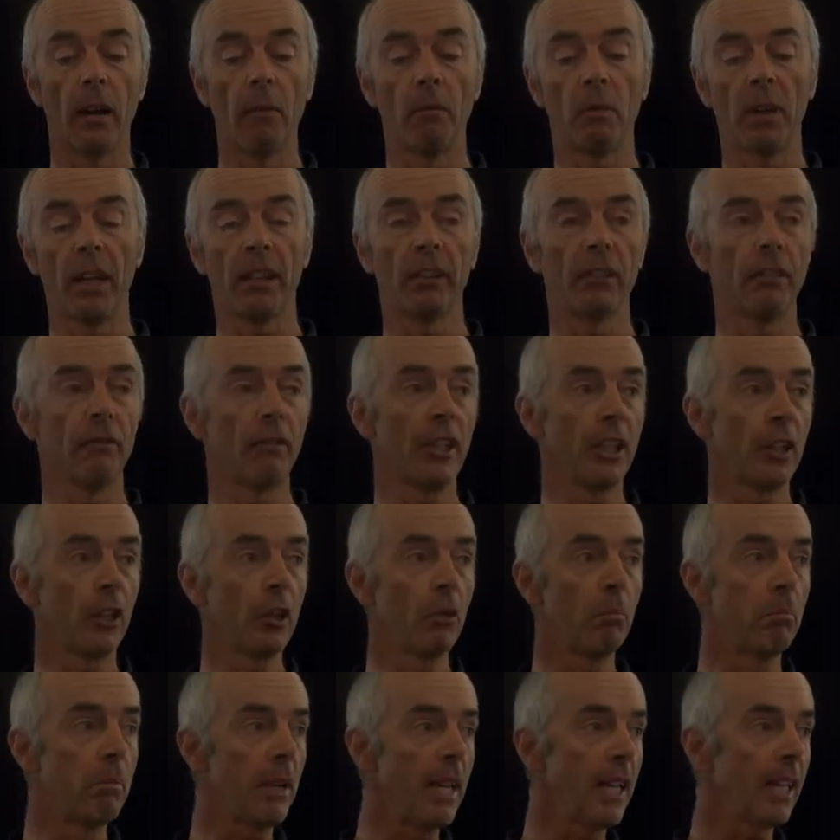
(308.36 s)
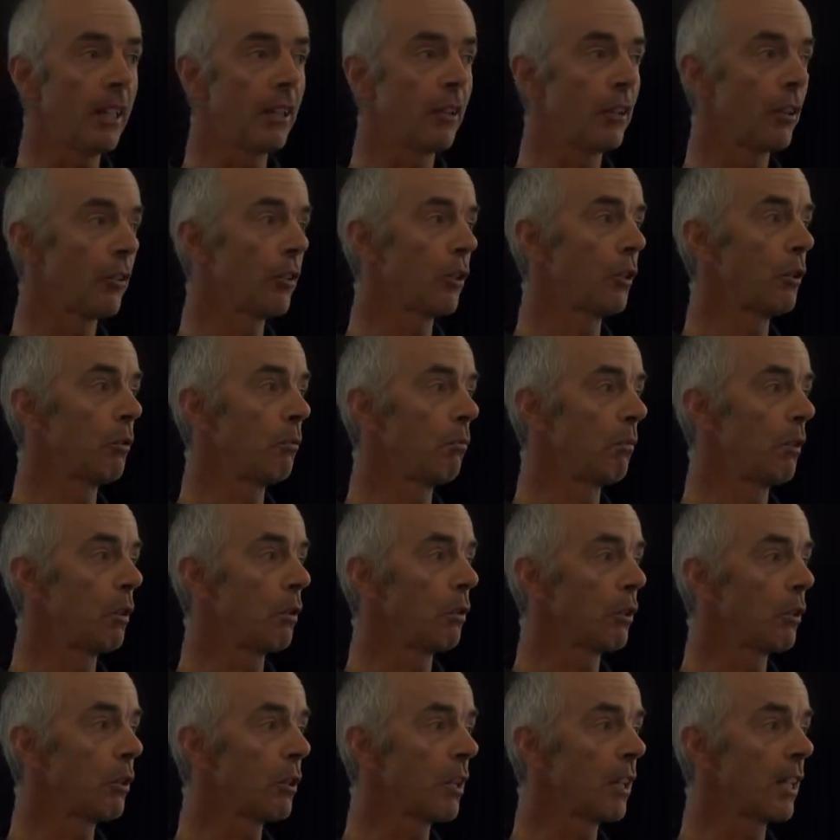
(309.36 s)
We had some very good bakers who
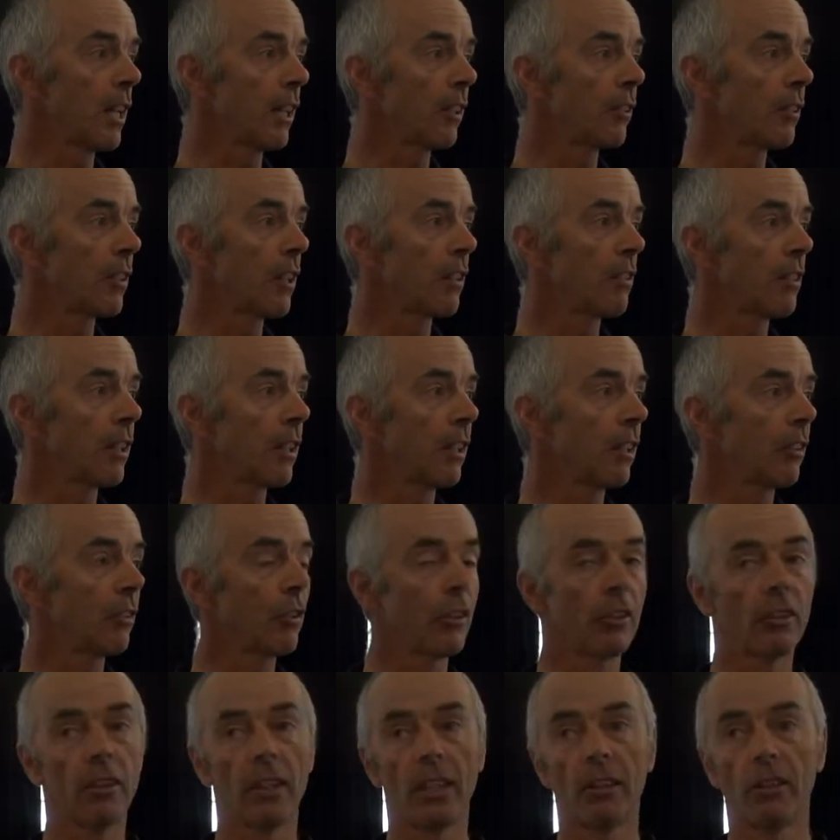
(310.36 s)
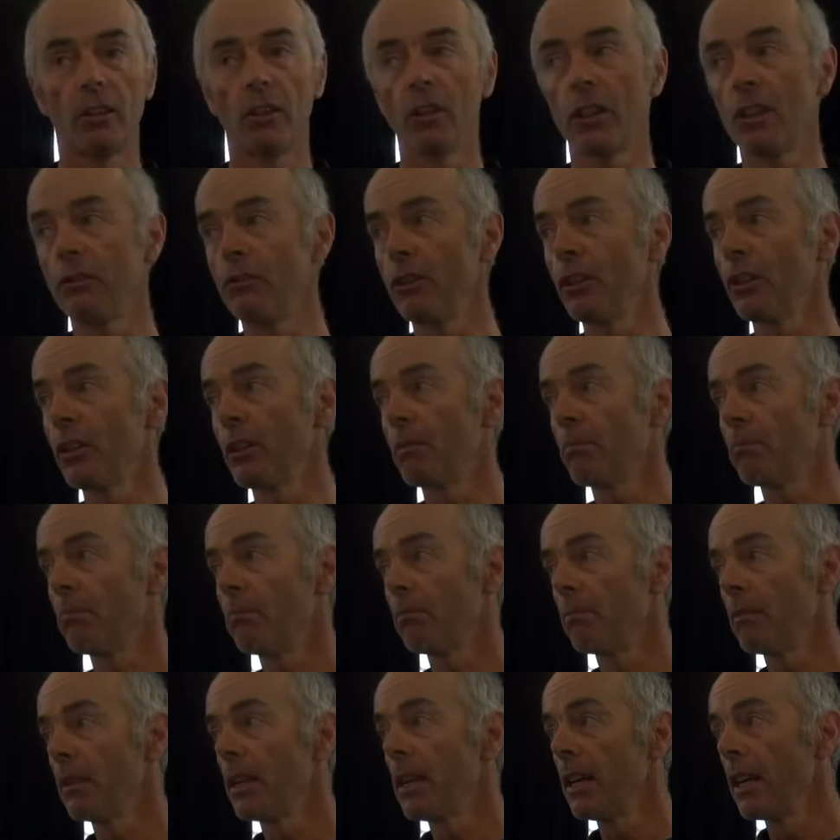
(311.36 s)
were good at that sort of thing, so it's good if you can
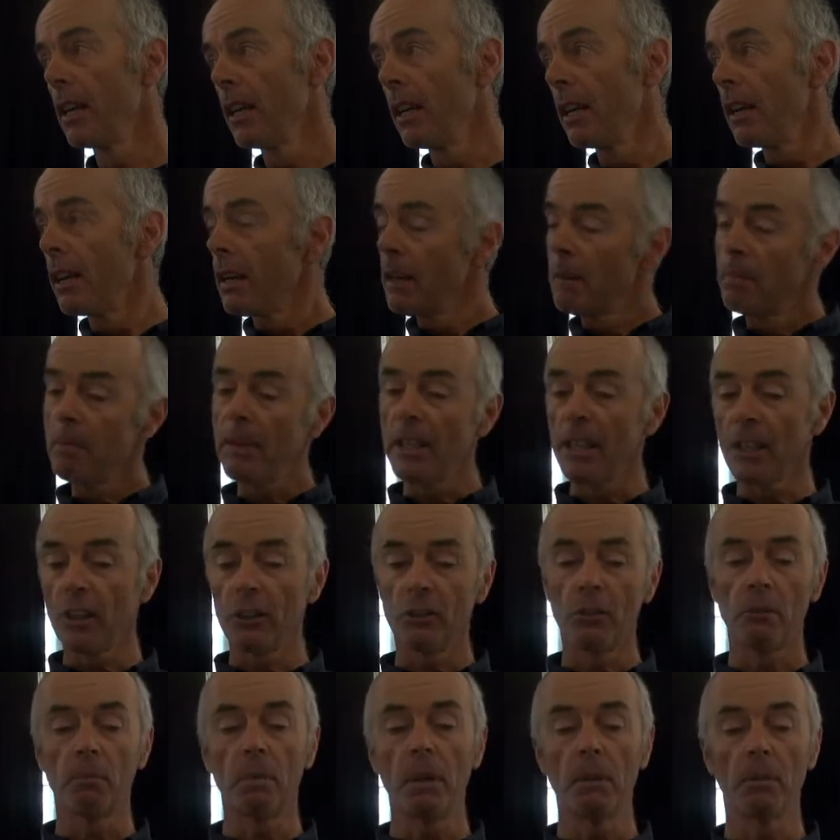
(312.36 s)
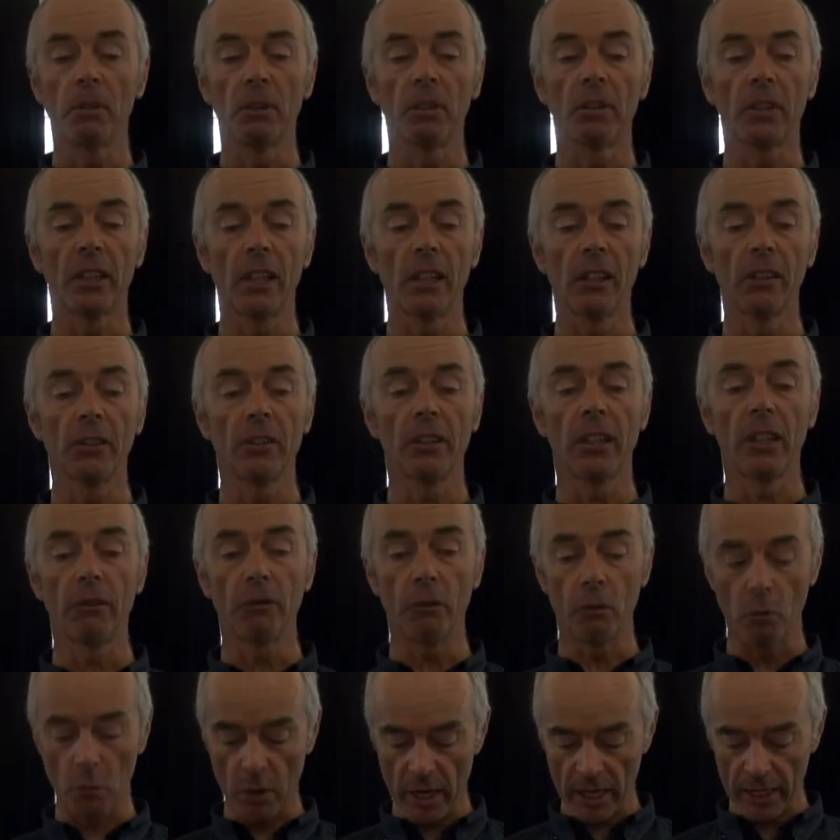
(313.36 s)
make use of people's skills in
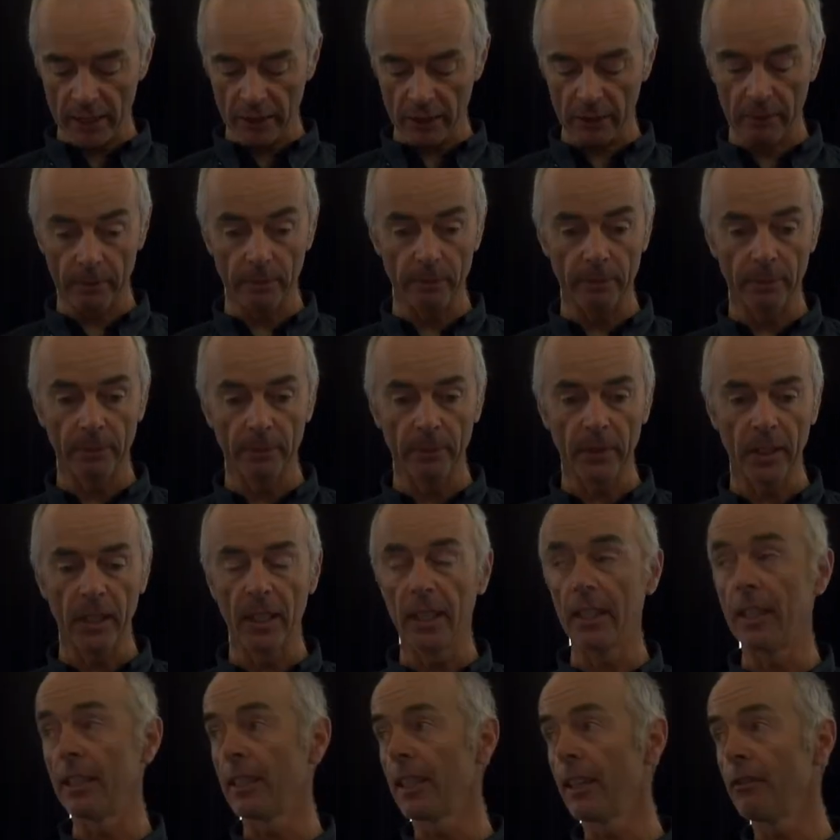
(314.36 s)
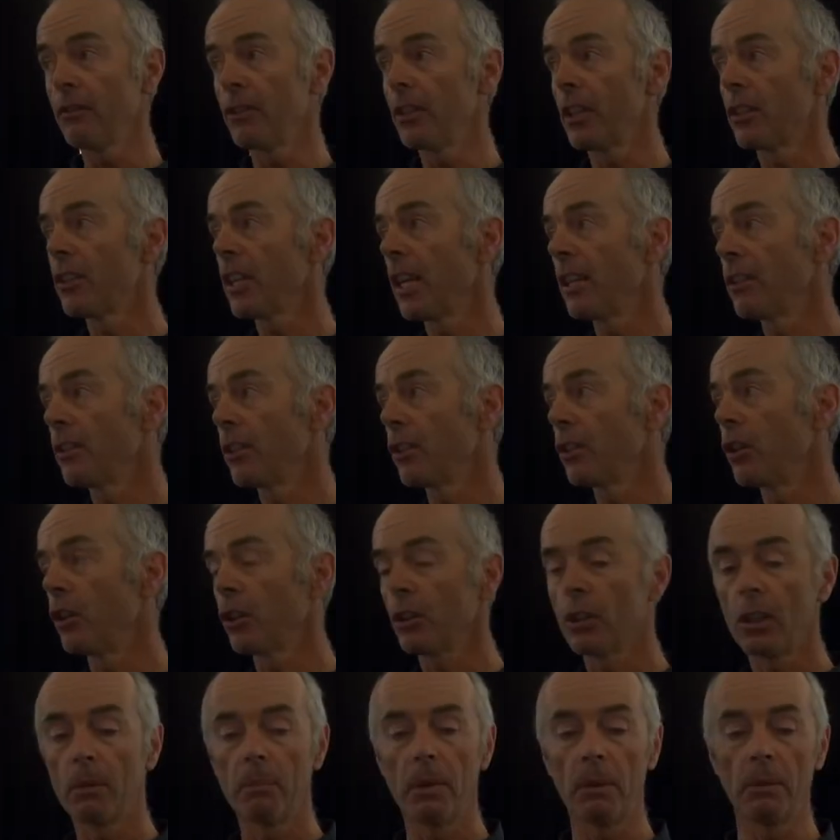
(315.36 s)
different ways, and it gives you the chance to talk
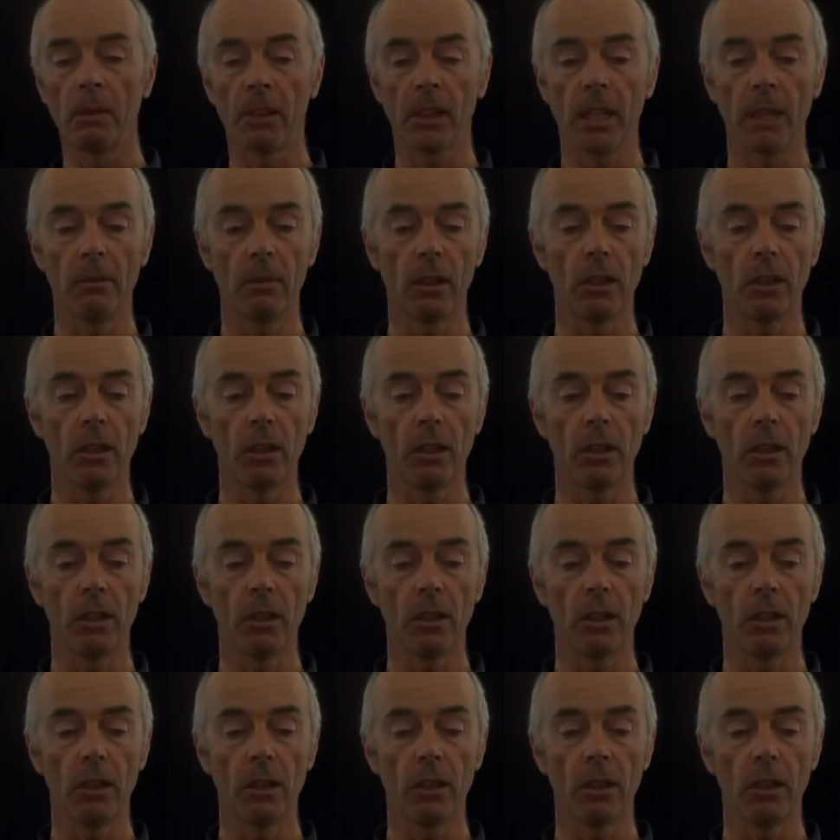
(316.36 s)
to the people that come